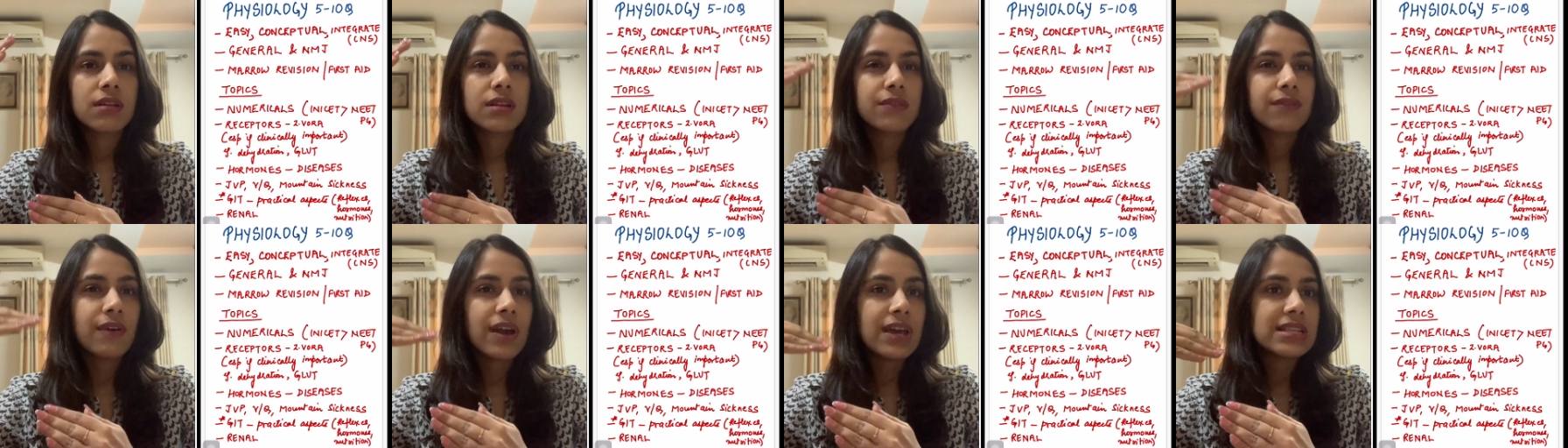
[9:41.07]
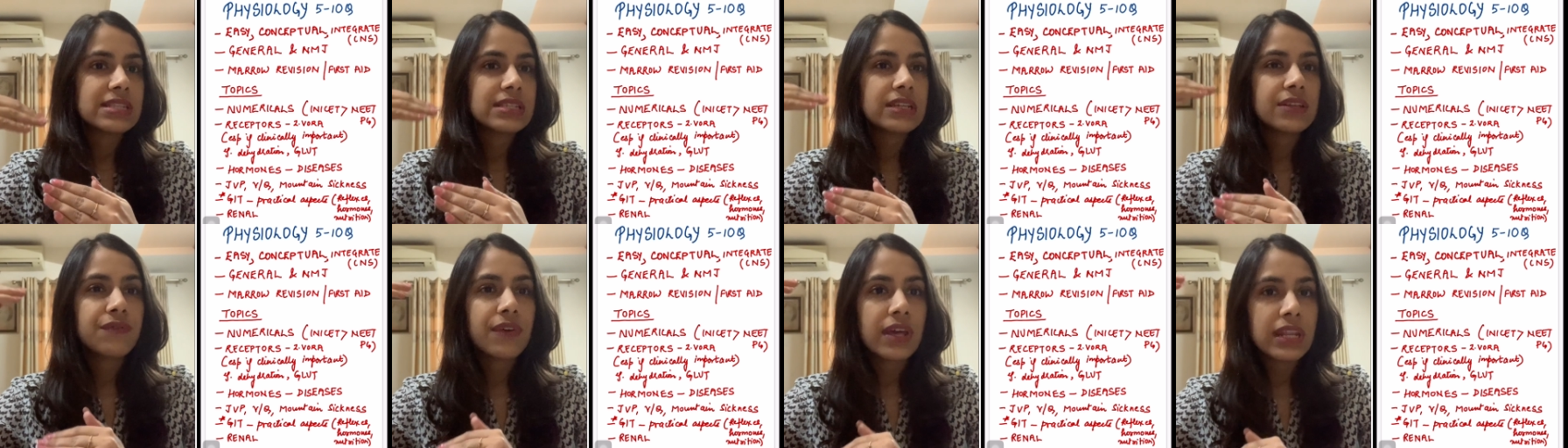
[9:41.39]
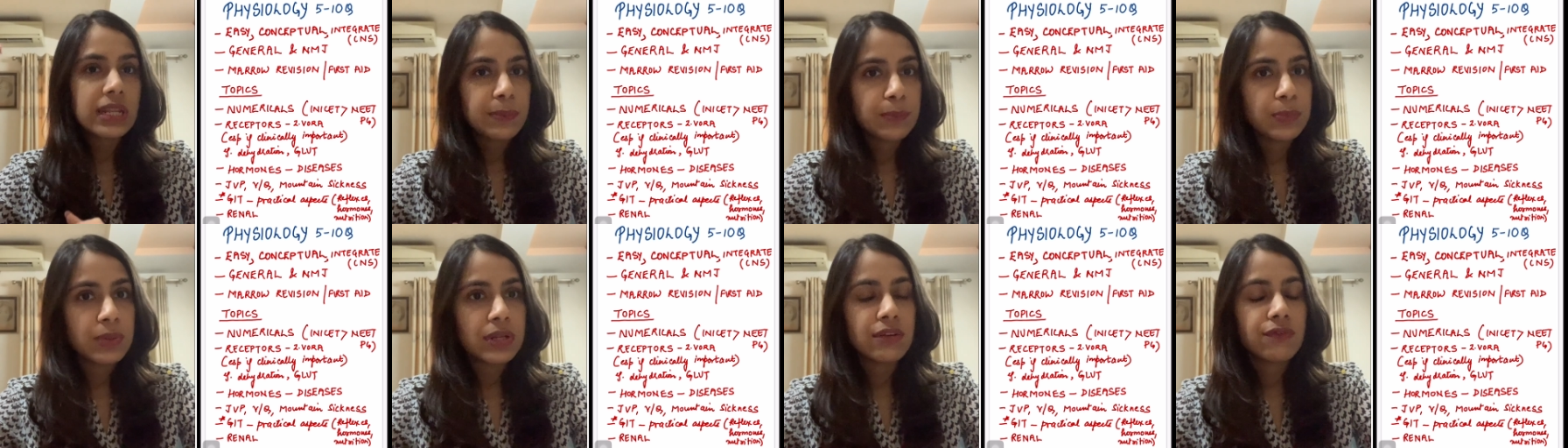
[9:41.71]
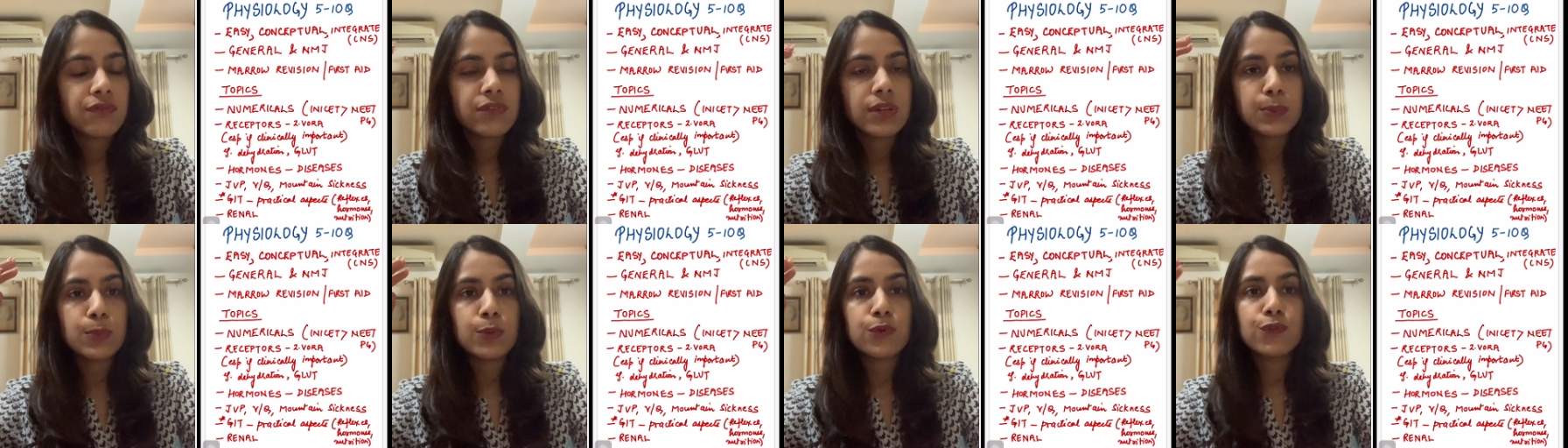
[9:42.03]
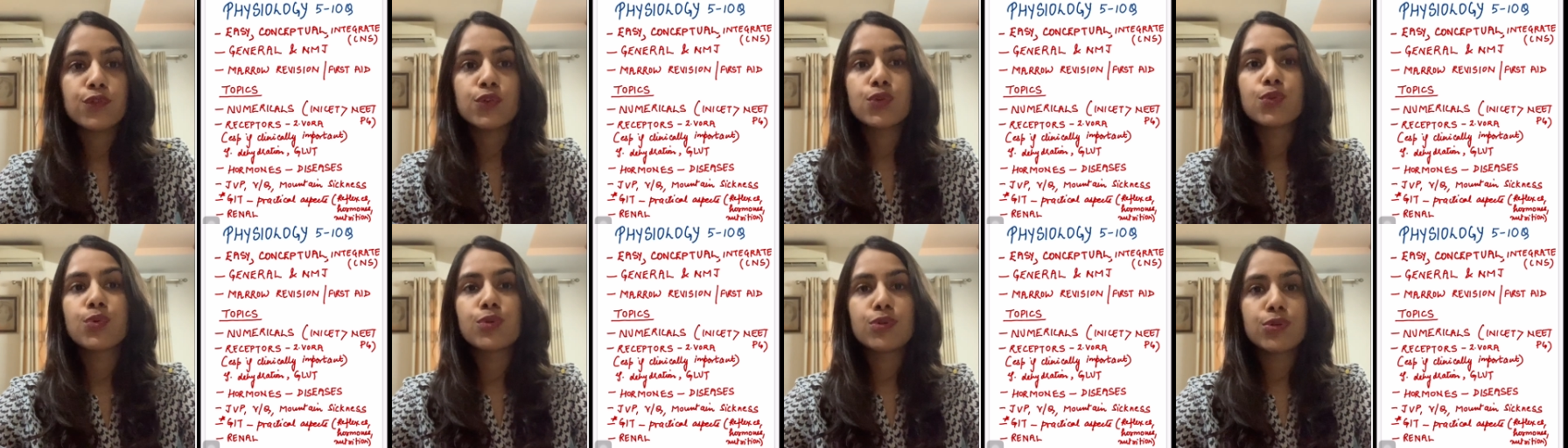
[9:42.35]
revise it very briefly
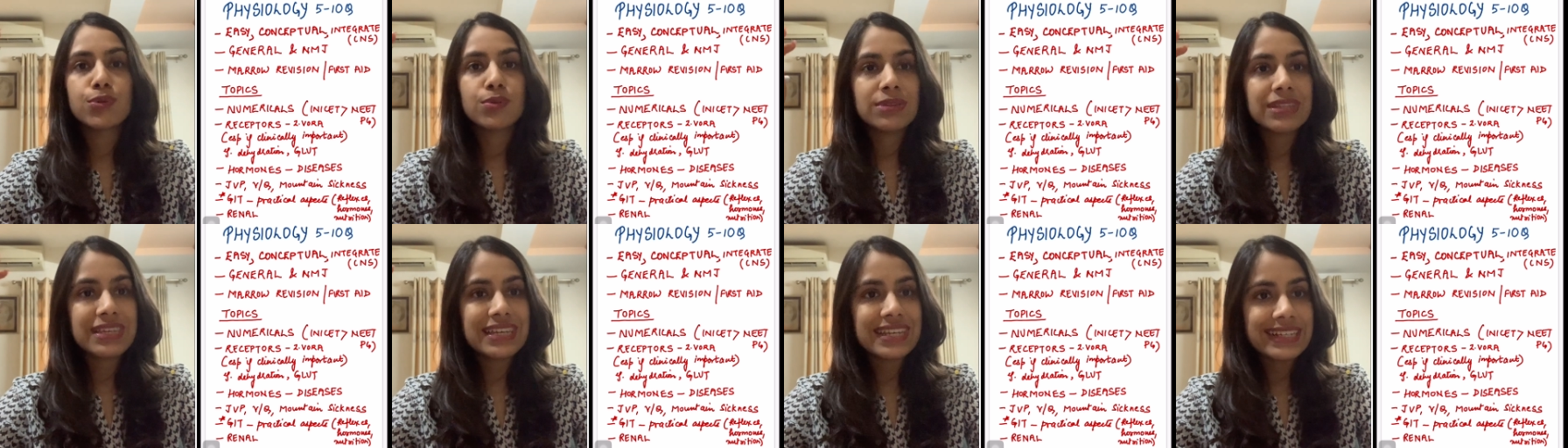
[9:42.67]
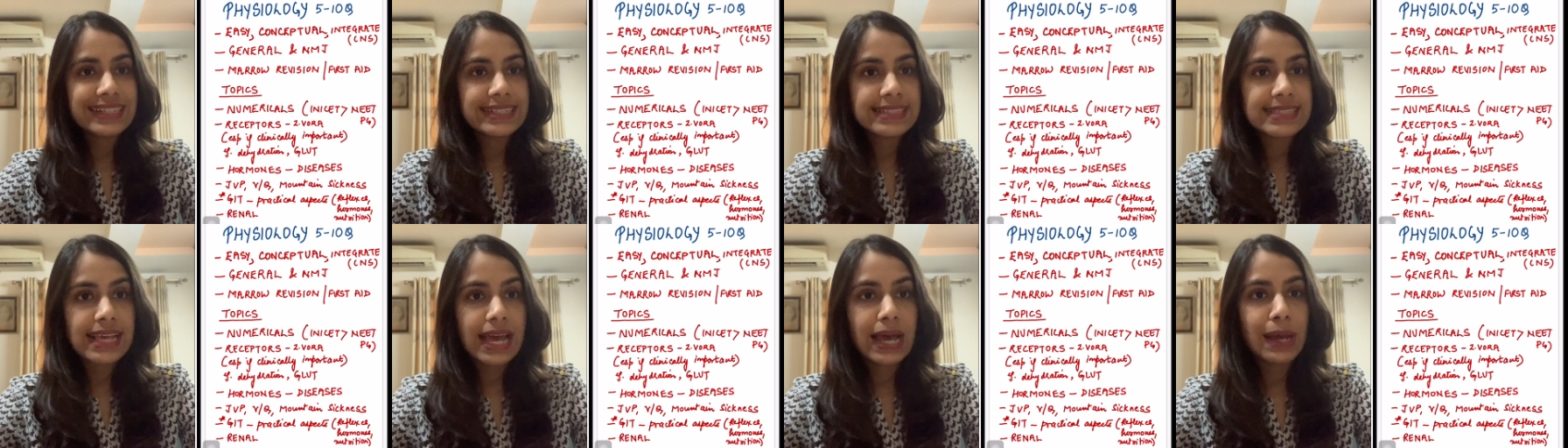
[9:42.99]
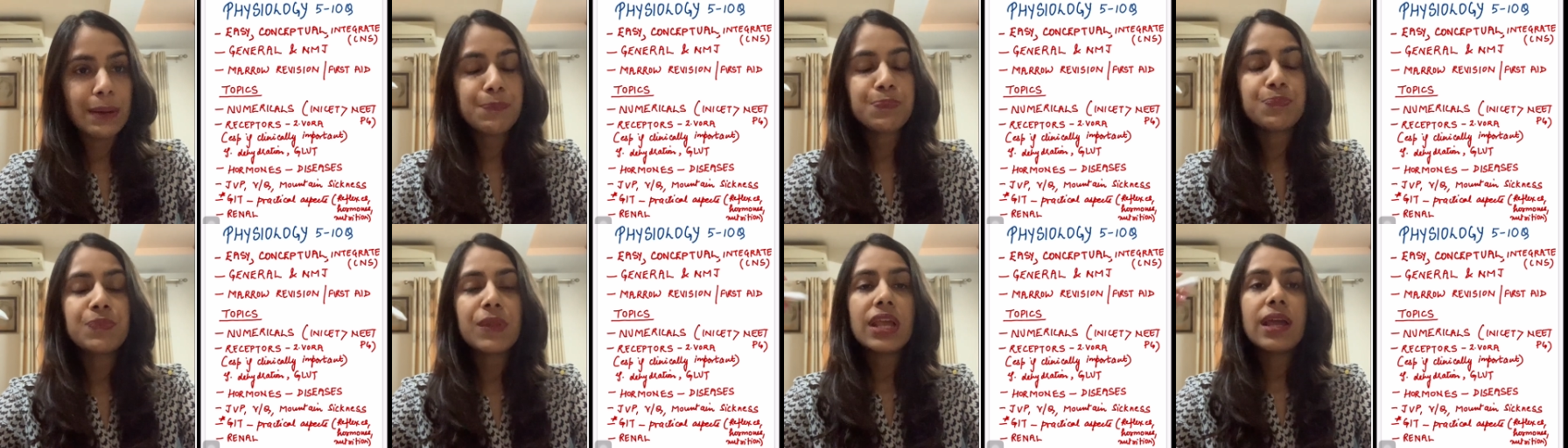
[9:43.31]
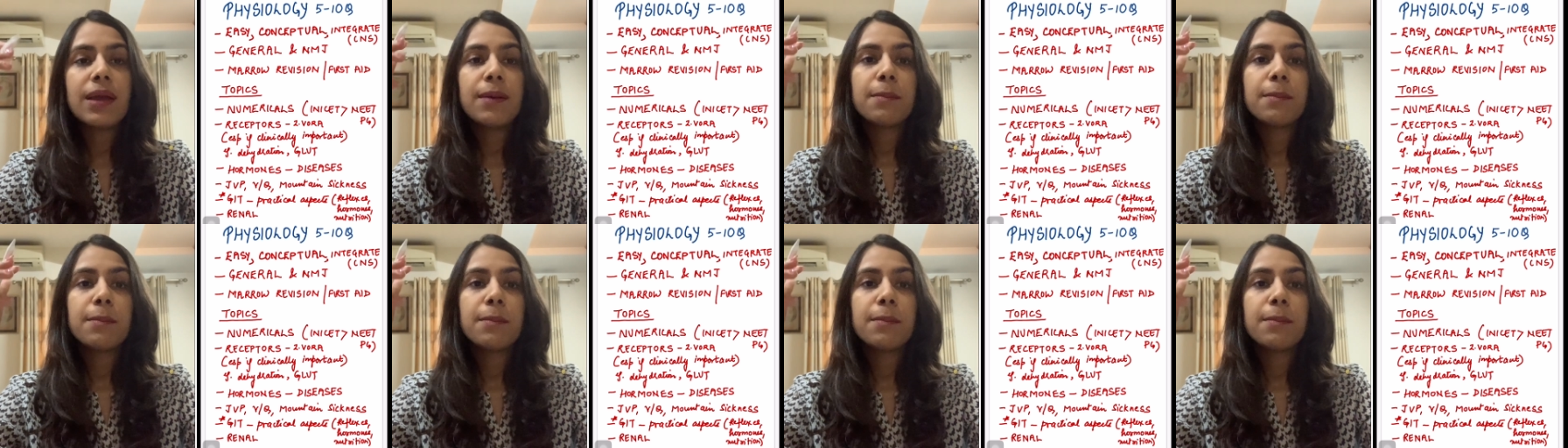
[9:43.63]
before going to the exam